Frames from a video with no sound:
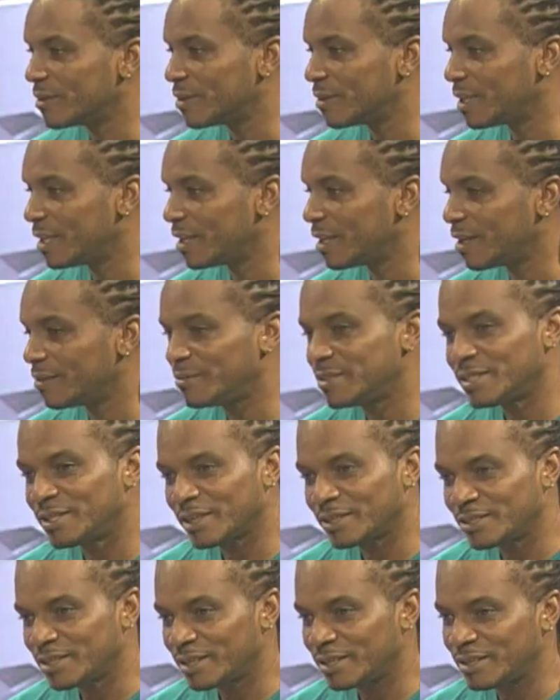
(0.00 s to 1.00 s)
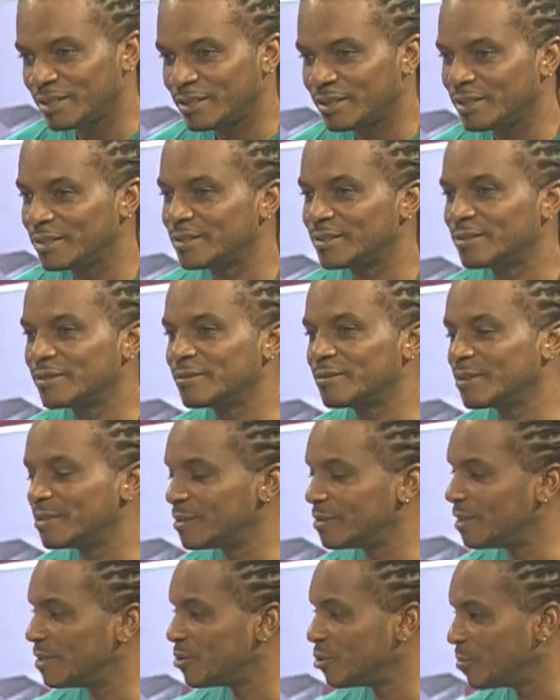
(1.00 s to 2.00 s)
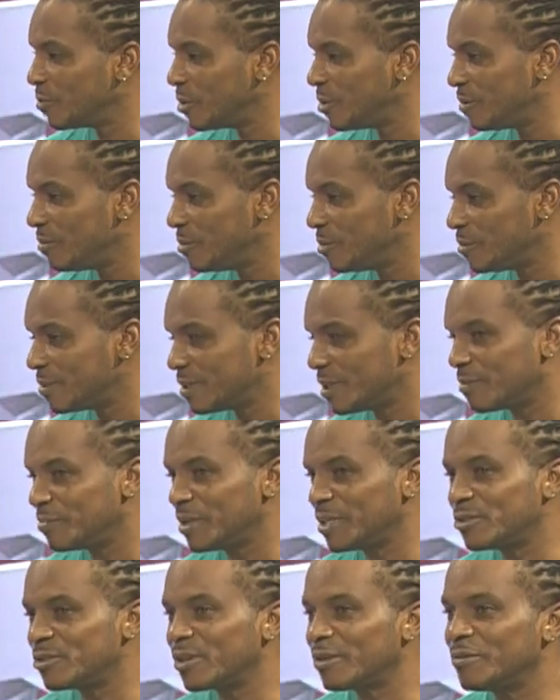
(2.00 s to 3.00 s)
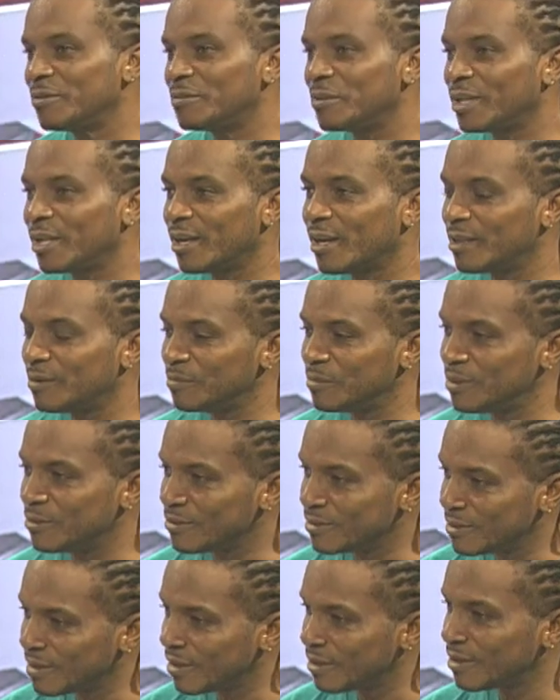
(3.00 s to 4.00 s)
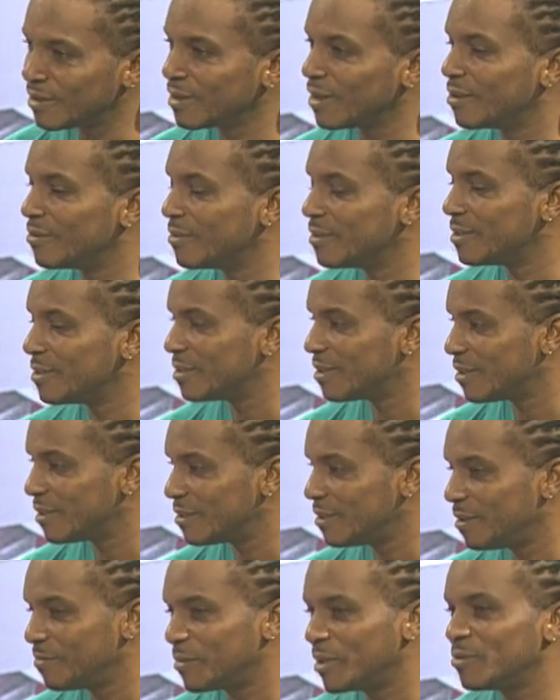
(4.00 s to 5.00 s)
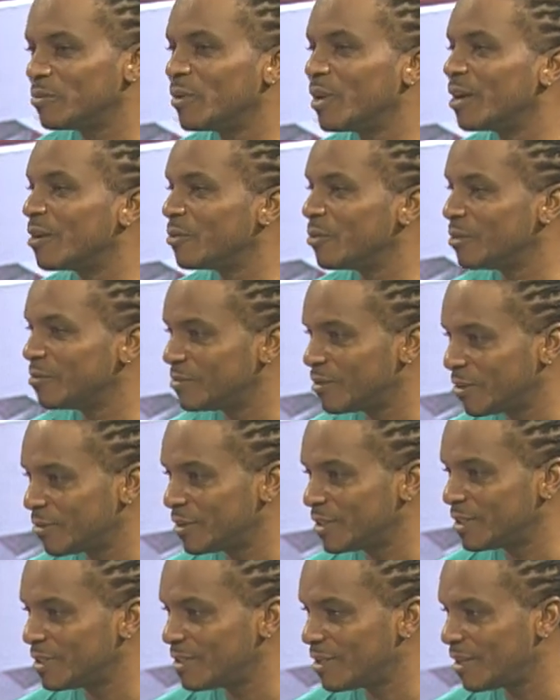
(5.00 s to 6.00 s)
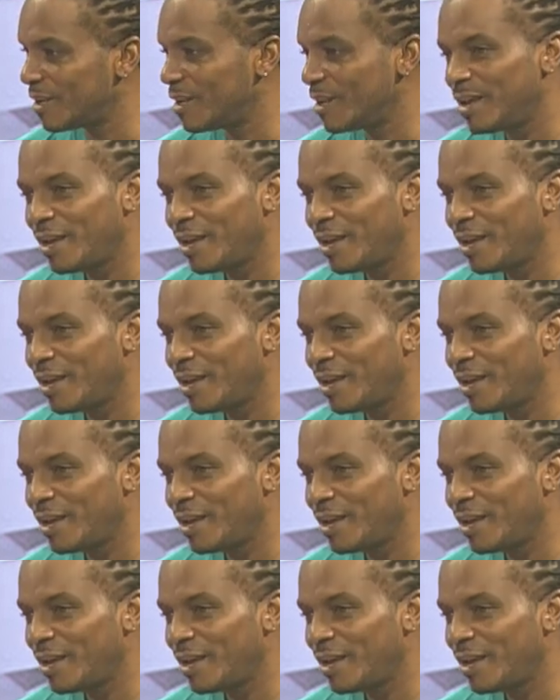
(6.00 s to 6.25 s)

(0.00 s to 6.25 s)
Yeah. We have the section leaders that distribute the music, make sure everybody had the music and all this other thing, but we are going forward this year.